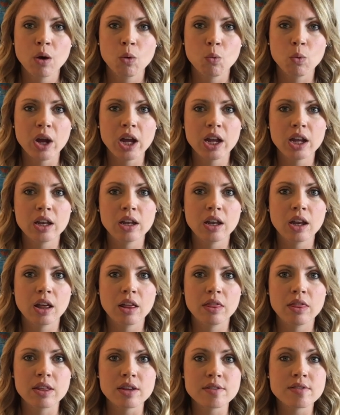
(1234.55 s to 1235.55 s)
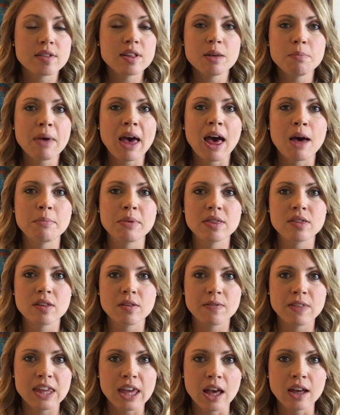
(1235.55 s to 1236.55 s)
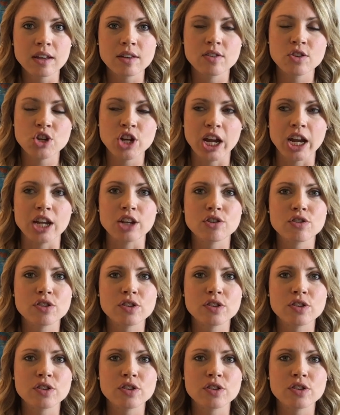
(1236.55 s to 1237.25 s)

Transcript: when the sleep habits of the youngest change.